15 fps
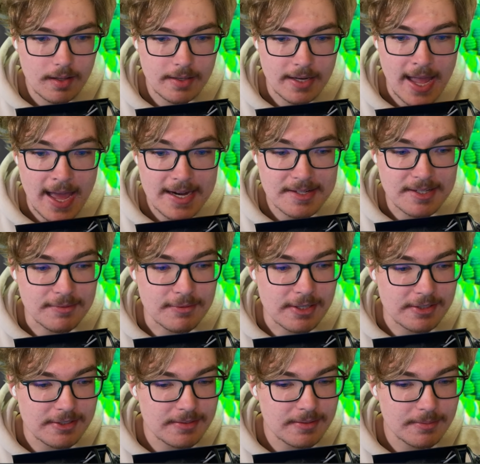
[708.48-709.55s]
edited
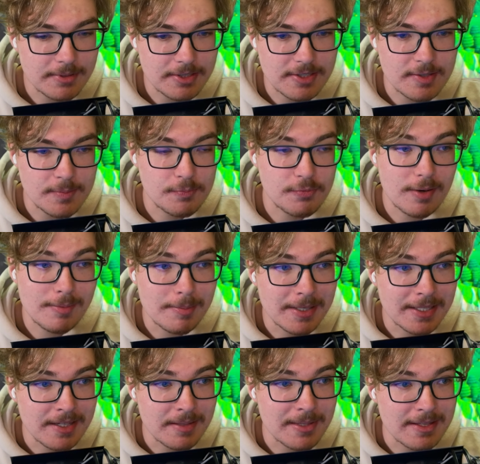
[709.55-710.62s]
version, which is probably
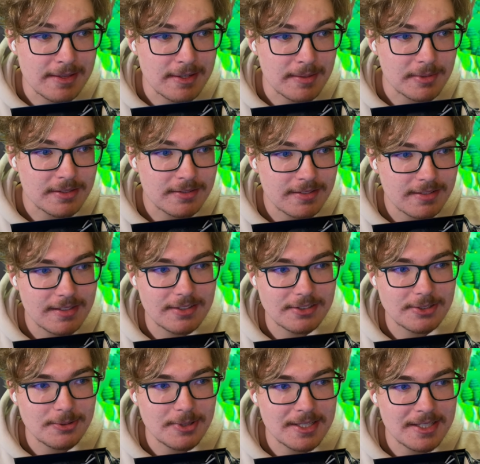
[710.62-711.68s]
going to be the thumbnail.
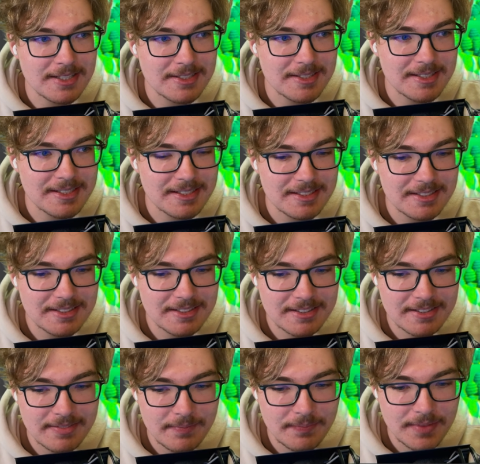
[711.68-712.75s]
Looks quite nice, I think.
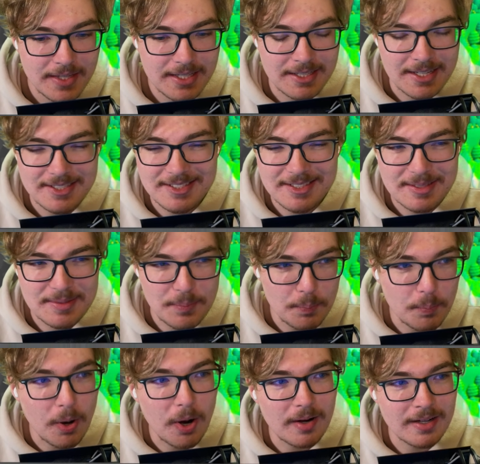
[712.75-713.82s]
Nice and
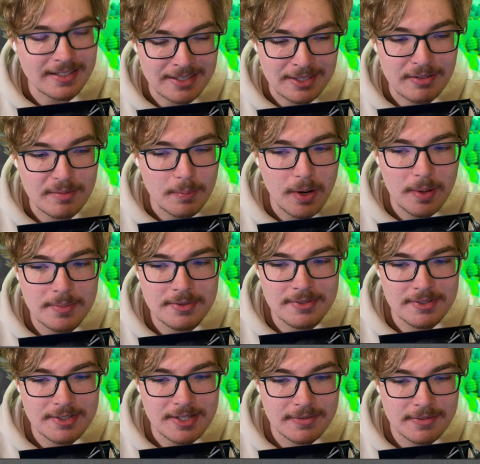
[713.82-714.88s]
pops and
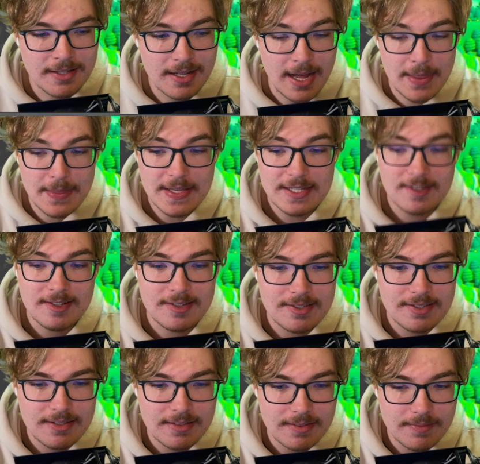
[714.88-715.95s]
stuff. And this
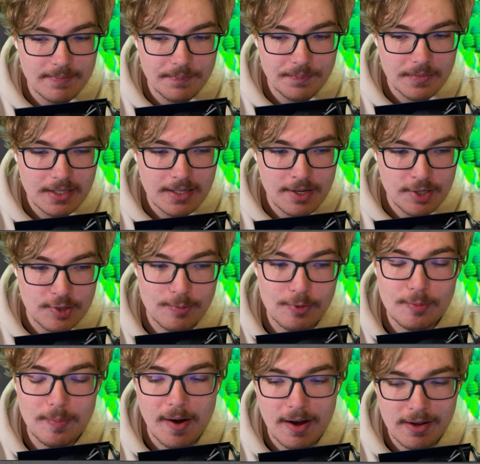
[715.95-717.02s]
is a
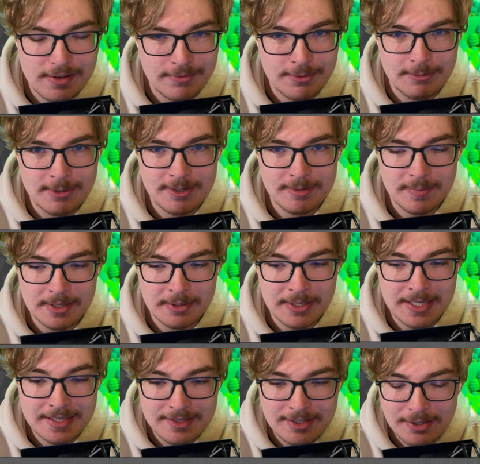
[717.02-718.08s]
small part of the world, by the way.
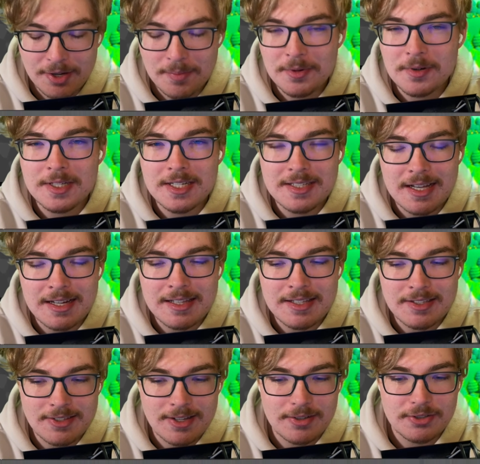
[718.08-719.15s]
There's a lot more detail in
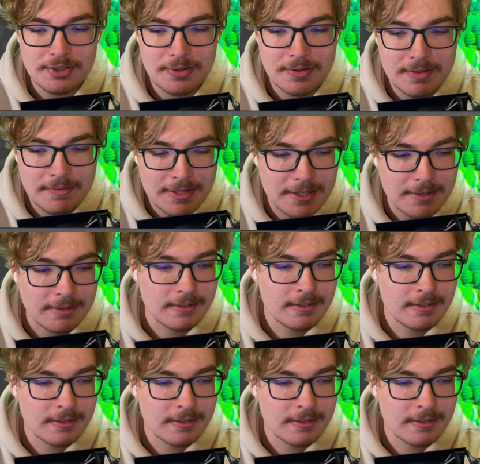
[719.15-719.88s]
this that I'll show in the video